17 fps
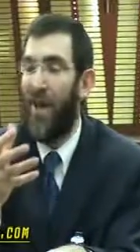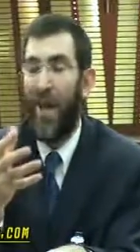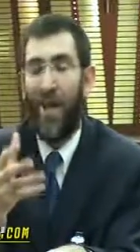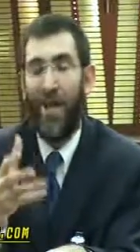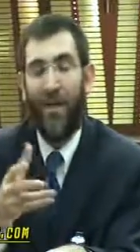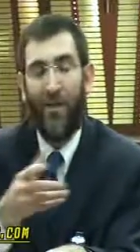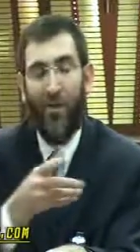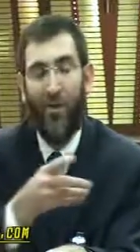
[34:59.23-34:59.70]

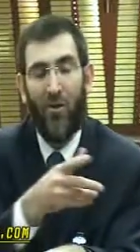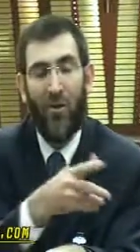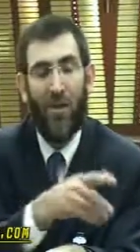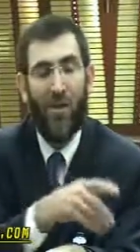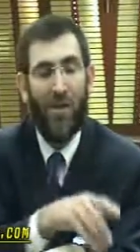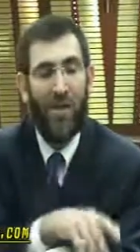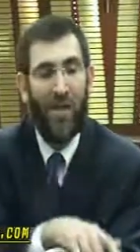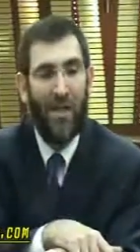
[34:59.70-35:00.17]
lion
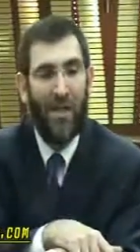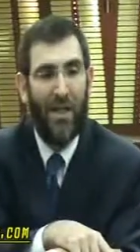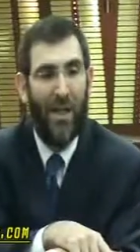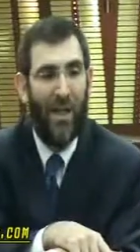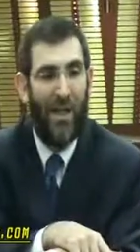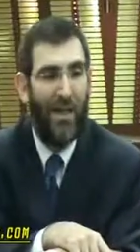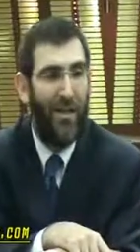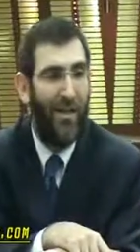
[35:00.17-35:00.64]
turning to the
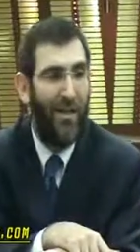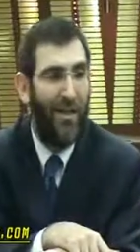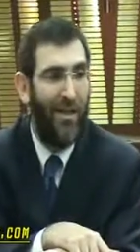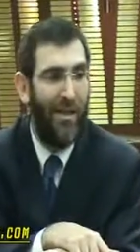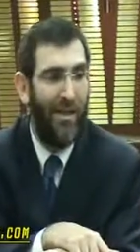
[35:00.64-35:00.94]
skinny lion